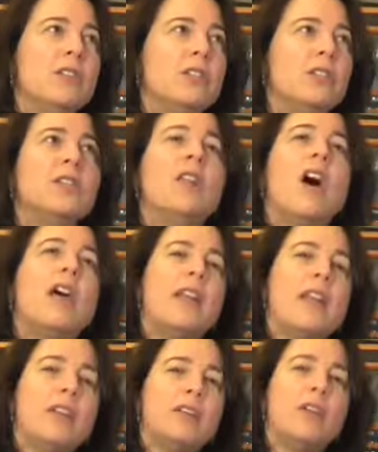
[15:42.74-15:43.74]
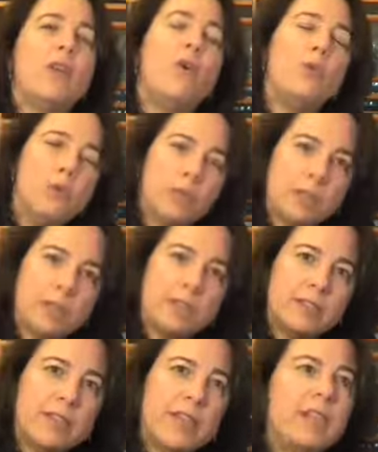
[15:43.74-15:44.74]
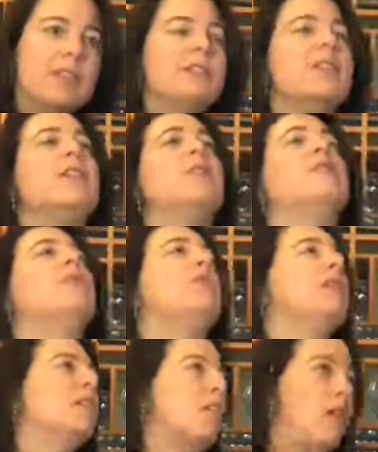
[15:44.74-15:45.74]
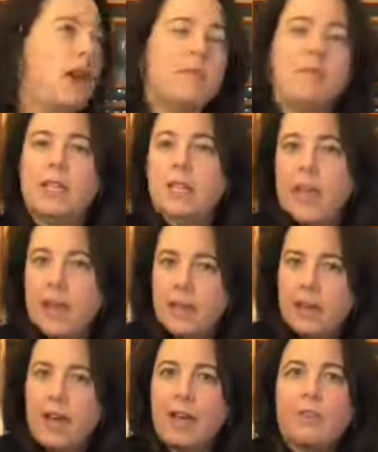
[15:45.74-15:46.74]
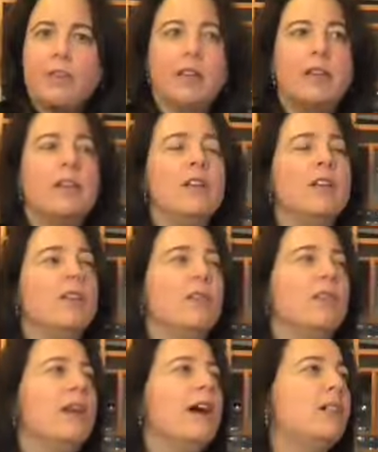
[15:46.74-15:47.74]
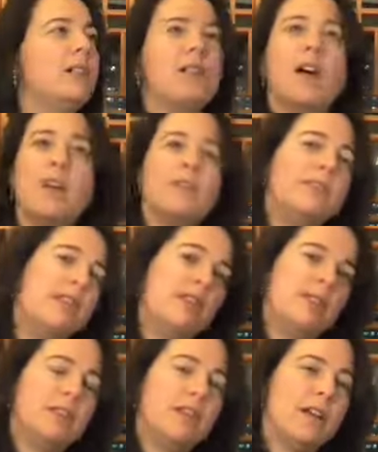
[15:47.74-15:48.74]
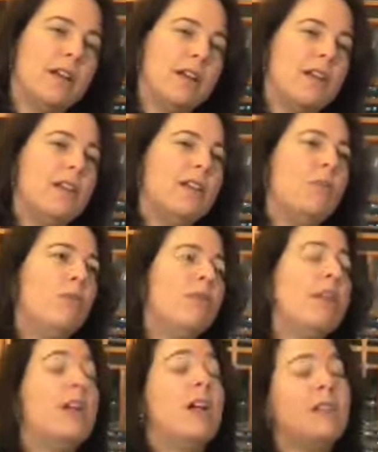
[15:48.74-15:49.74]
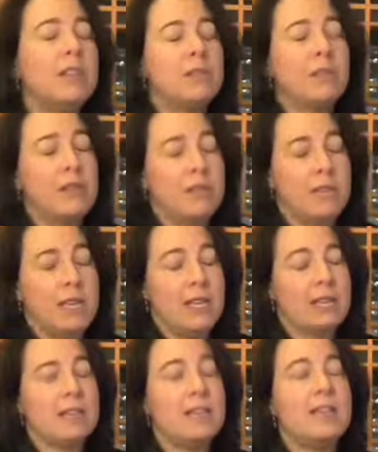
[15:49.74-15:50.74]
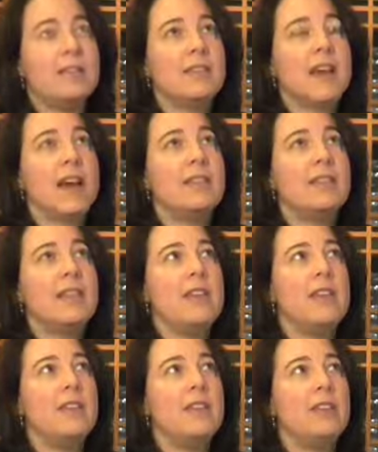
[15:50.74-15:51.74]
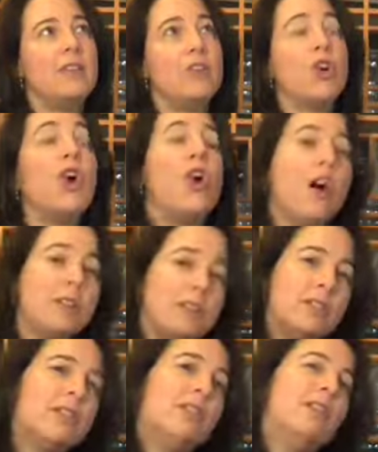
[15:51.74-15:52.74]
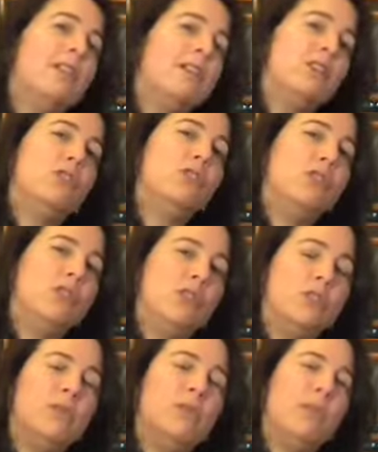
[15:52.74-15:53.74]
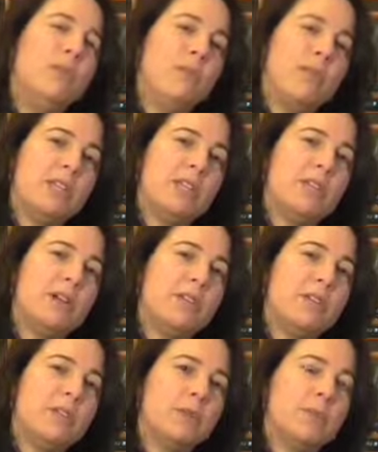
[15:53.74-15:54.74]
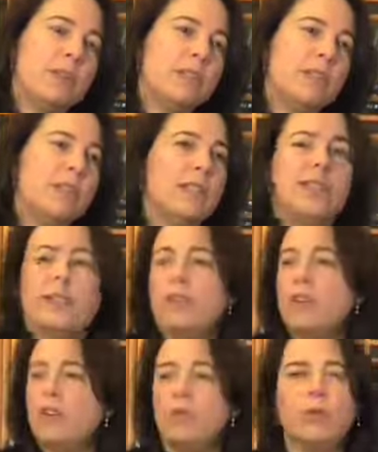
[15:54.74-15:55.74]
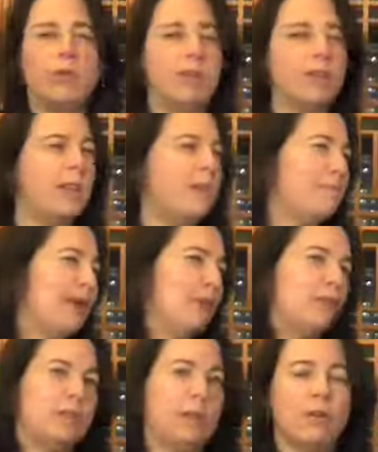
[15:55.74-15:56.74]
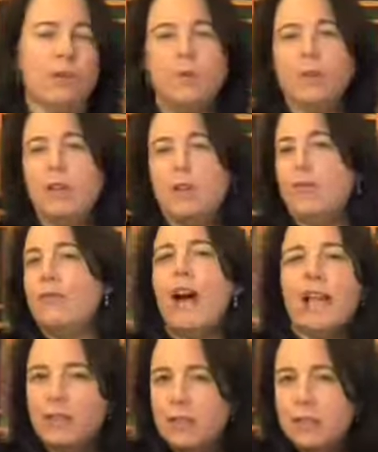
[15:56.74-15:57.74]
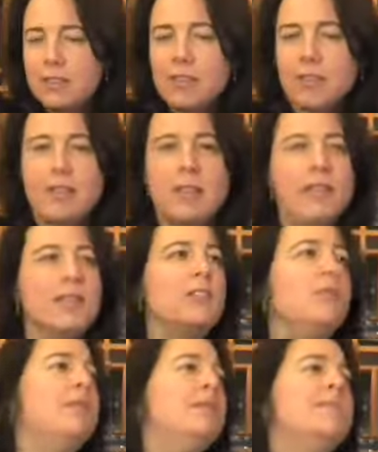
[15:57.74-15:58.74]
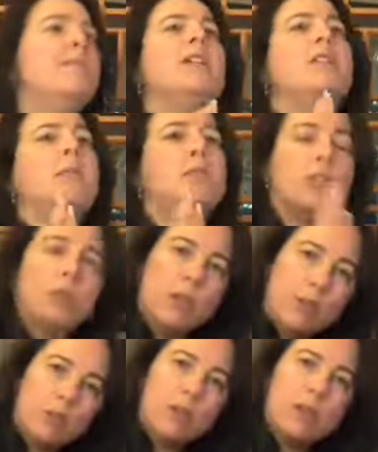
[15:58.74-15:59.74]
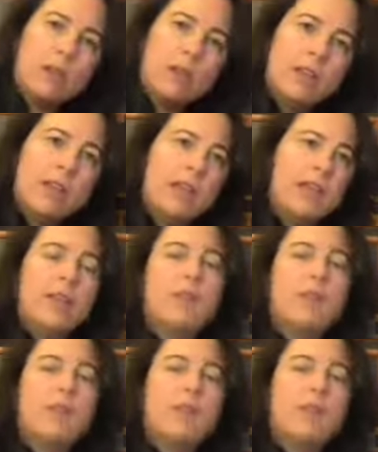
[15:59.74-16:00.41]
just not as onerous, and so you can automate the heck out of it without a lot of downside. What that ultimately means is that the kind of cost to do an information governance project, let's say for the equivalent amount of files, is going to be much, much lower in